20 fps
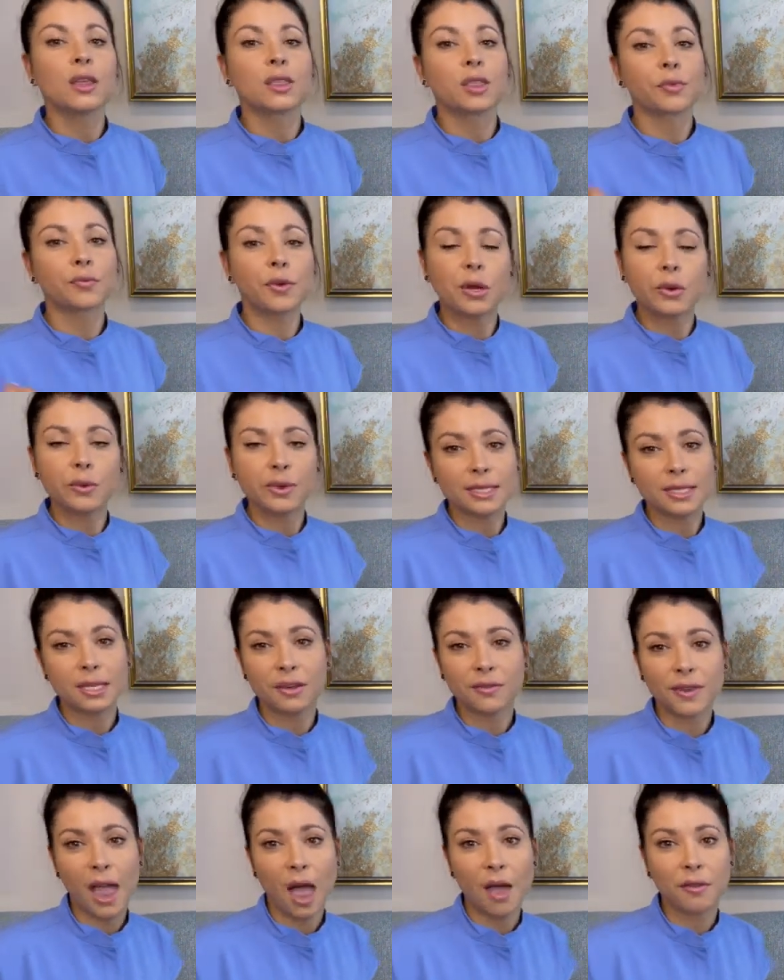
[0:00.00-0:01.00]
The frequency
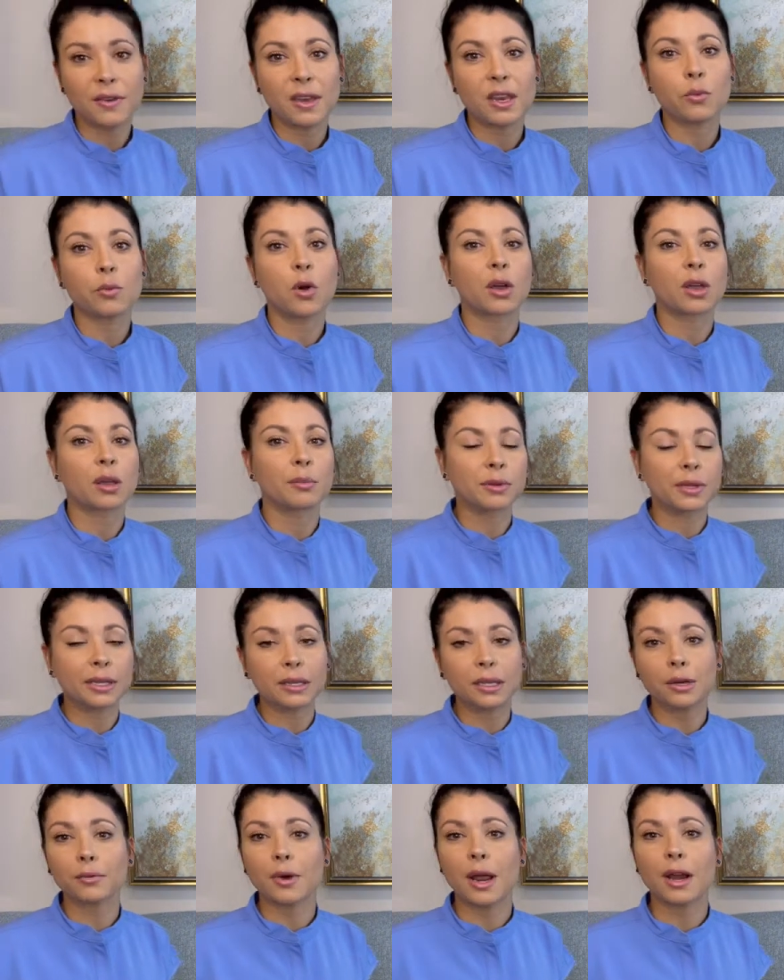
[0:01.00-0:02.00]
of caffeine will
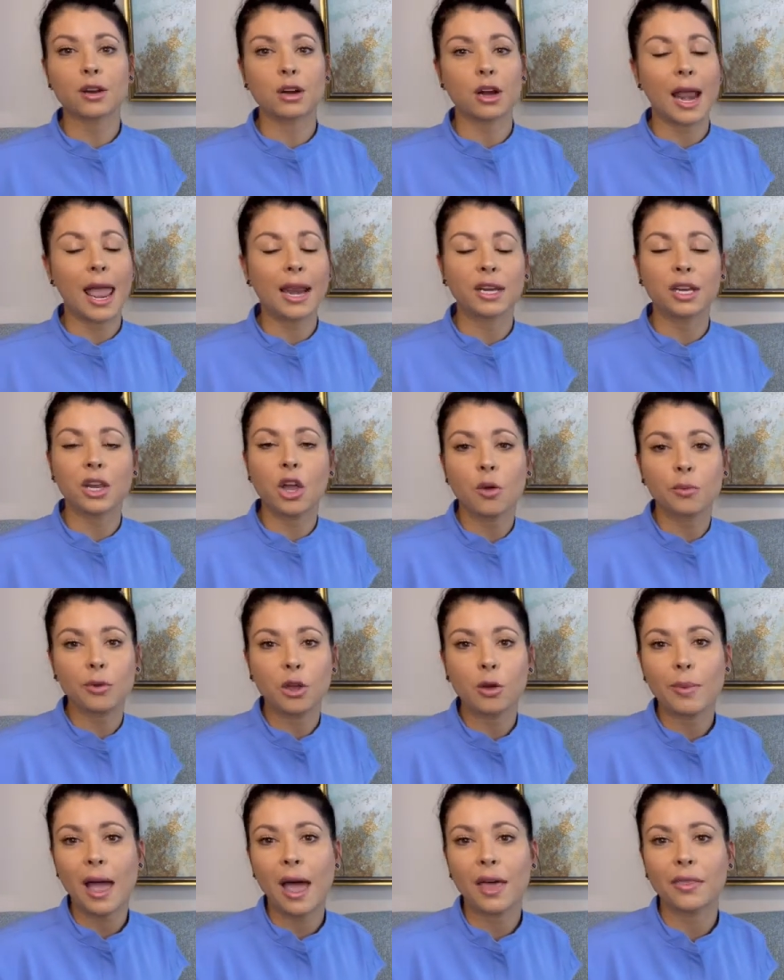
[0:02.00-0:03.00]
completely render any
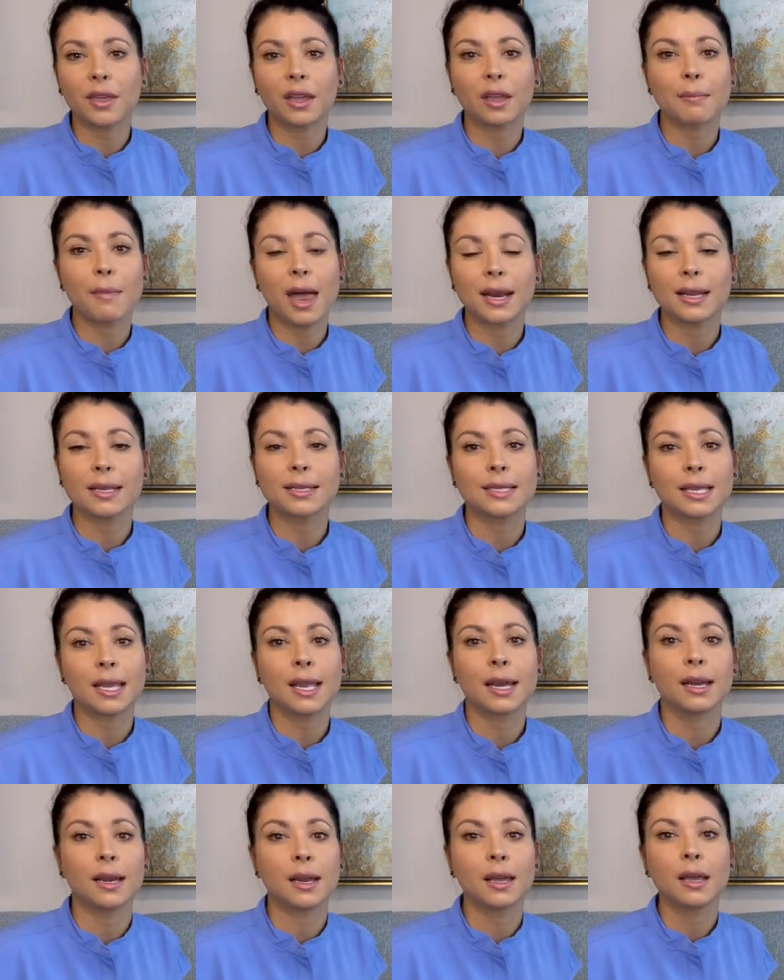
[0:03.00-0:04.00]
homeopathic
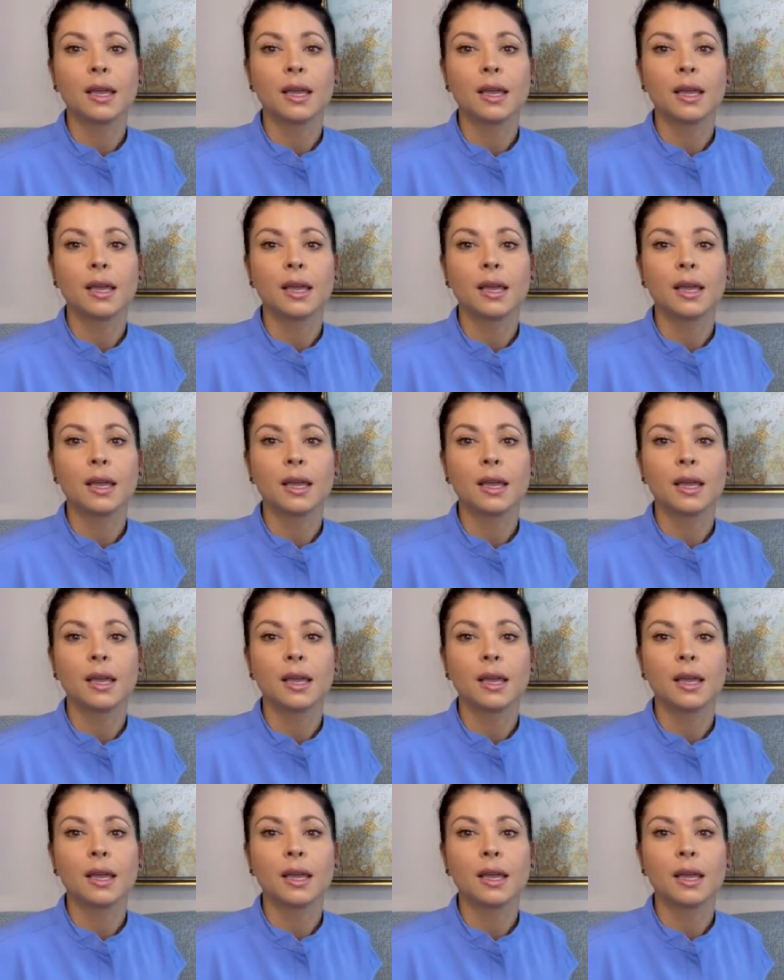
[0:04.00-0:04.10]
medicine